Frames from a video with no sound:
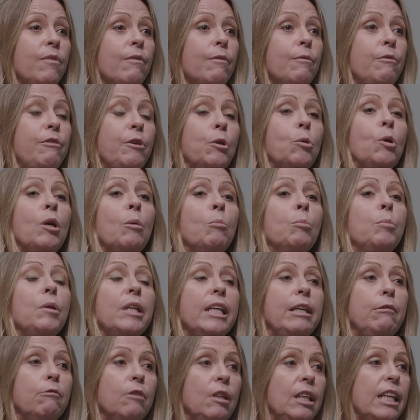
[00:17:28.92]
feel
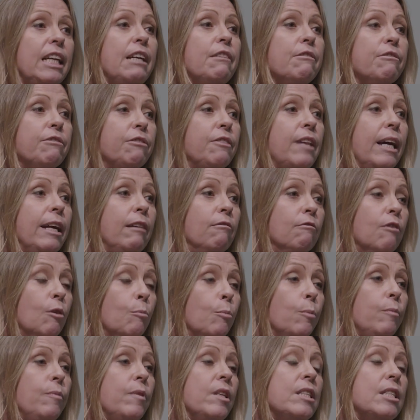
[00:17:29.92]
complete relief.
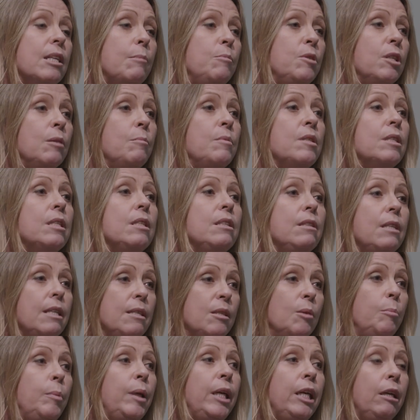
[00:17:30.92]
The symptoms
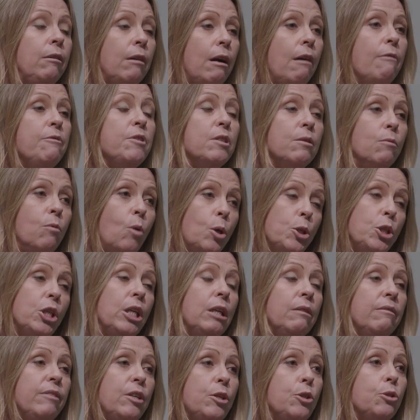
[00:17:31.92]
disappear after
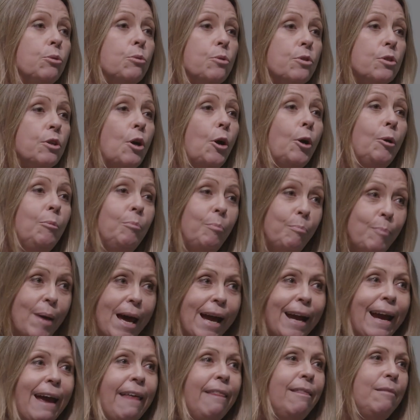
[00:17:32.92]
watching visual snow,
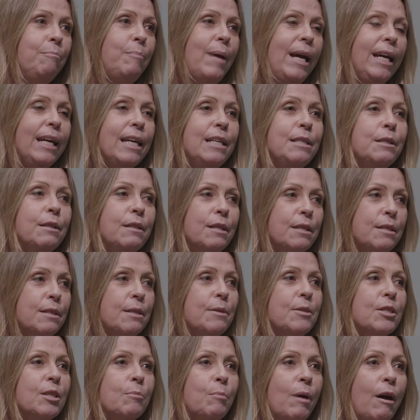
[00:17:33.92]
back into the
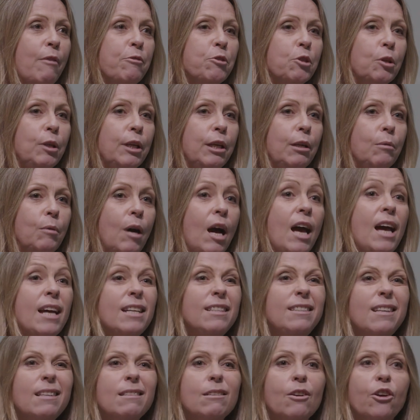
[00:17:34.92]
system after a little while.
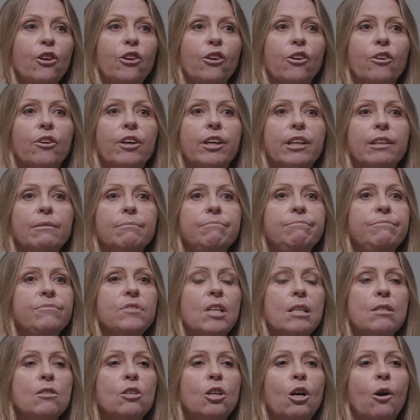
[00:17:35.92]
It doesn't cure it,
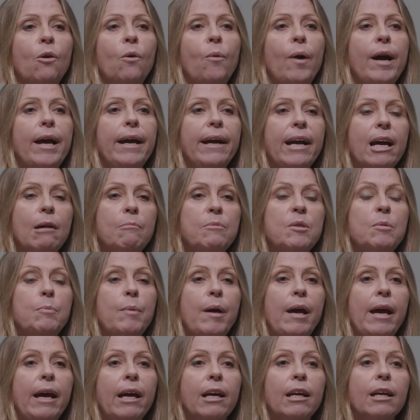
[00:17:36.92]
doesn't go away, it comes
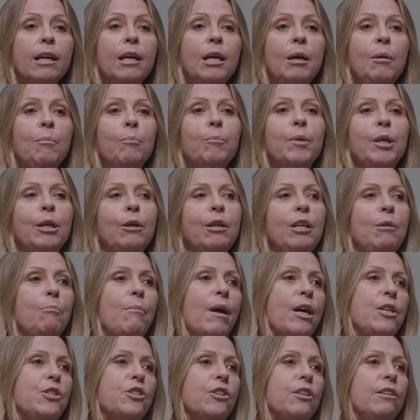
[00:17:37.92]
back. But you can
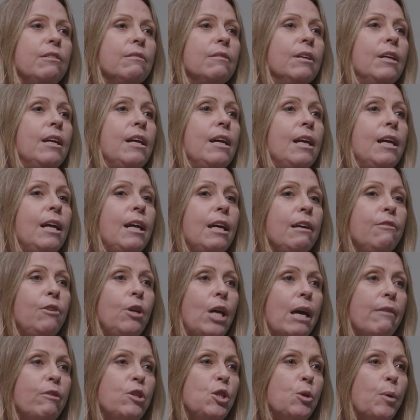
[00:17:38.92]
imagine if you
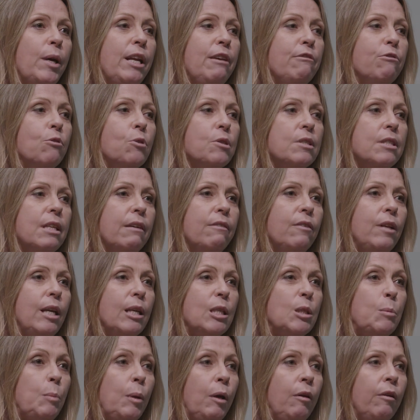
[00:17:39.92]
have a 24/7
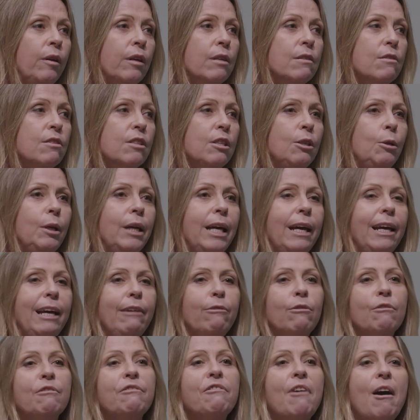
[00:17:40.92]
experience and you get
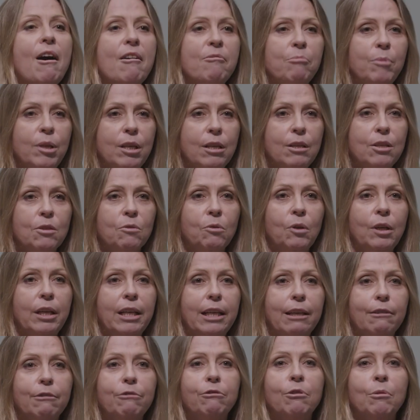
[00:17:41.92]
even 5 minutes
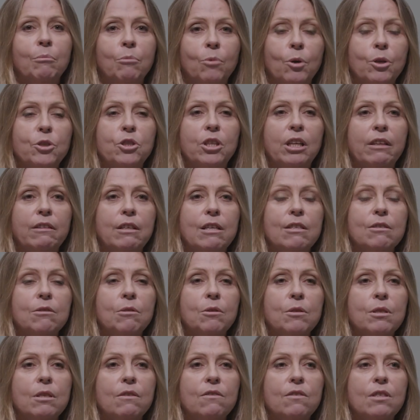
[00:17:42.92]
relief from watching these
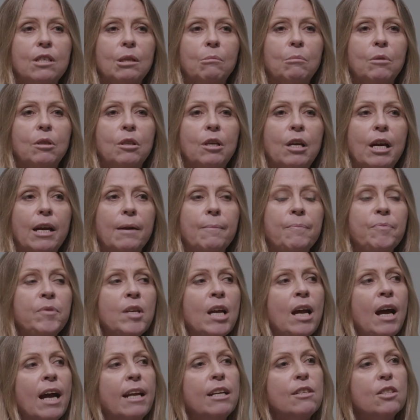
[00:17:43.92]
sorts of stimuli.
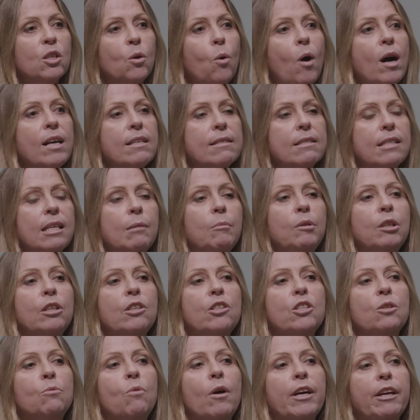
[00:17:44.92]
And it's quite
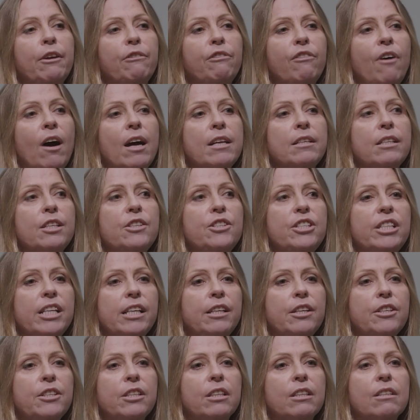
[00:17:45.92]
similar to what you find in
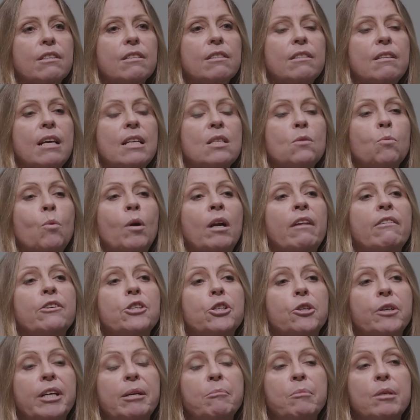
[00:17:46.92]
tinnitus. That's one of the
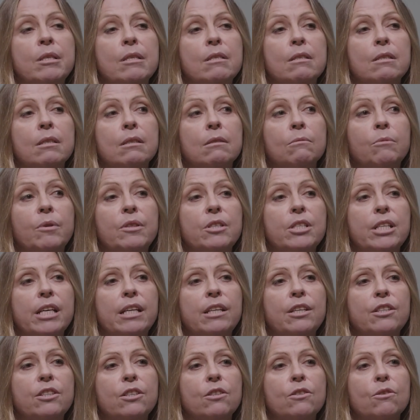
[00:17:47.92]
treatments with
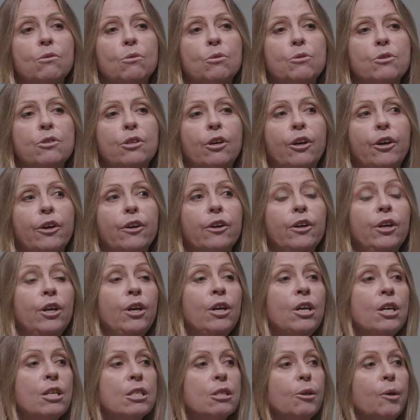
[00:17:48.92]
tinnitus also.
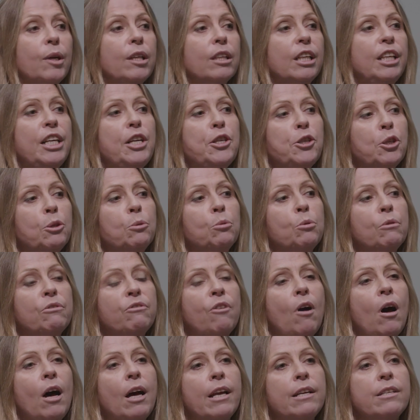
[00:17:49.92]
So a clinician will
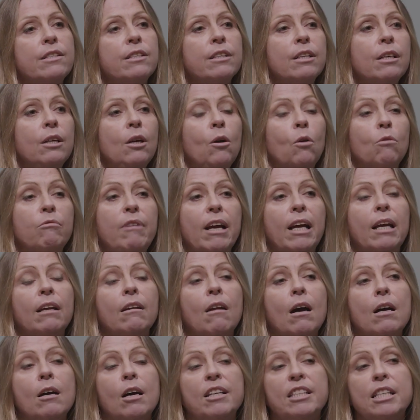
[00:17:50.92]
find or
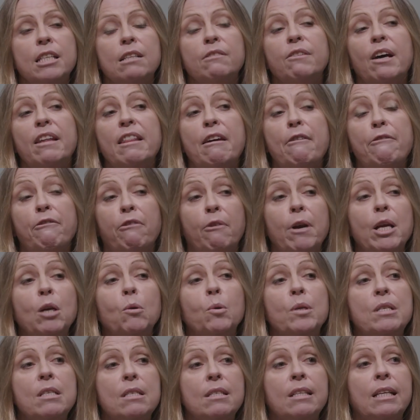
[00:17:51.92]
identify that
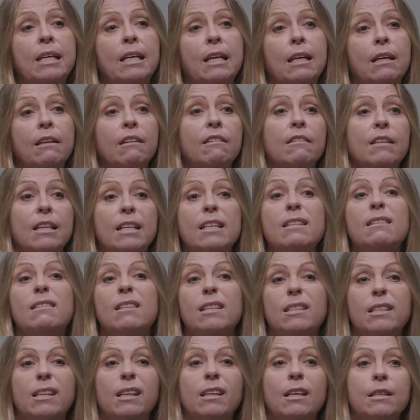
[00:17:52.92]
frequency that is
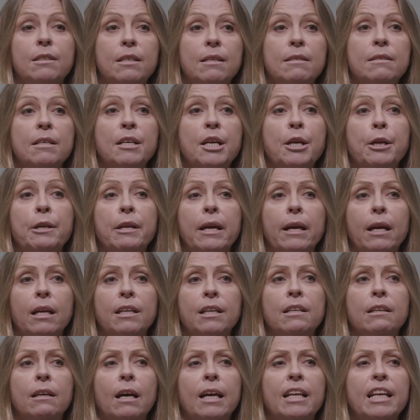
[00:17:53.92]
the tinnitus in
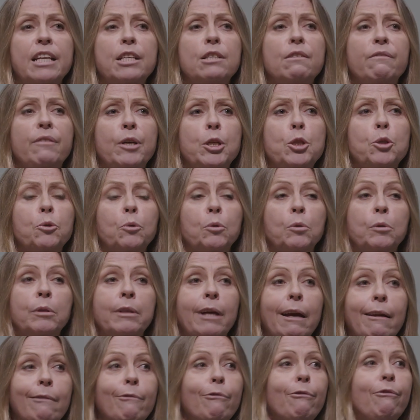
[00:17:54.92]
an individual
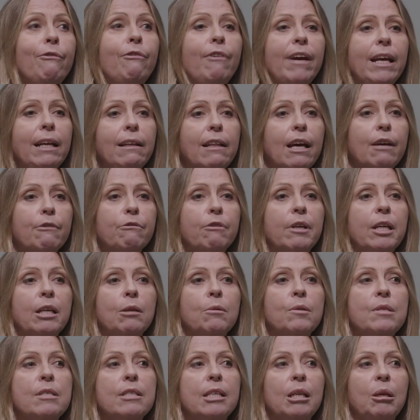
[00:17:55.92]
and feed that
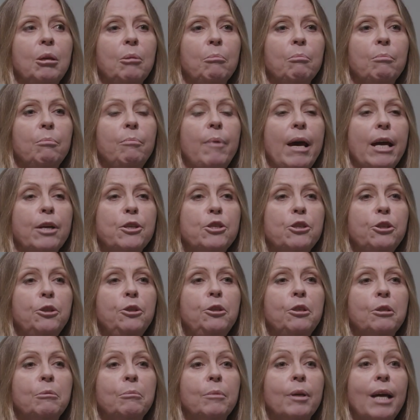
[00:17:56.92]
frequency back
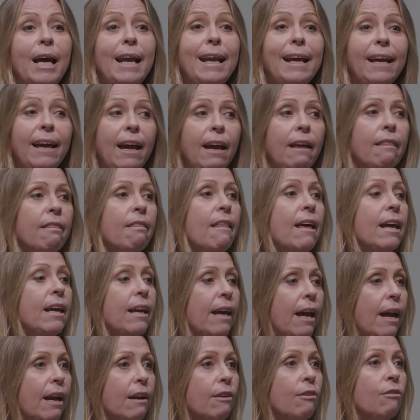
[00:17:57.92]
to them. And again, they
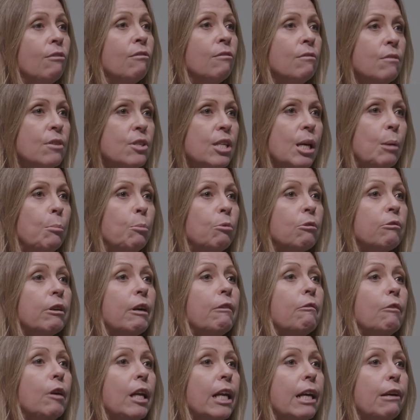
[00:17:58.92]
get
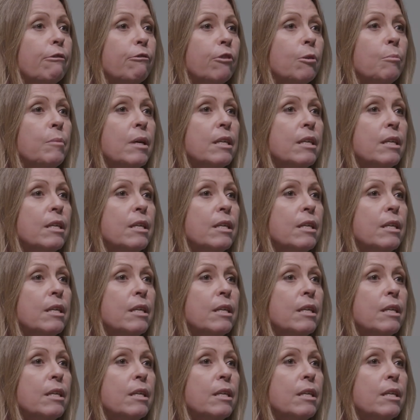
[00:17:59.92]
temporary relief from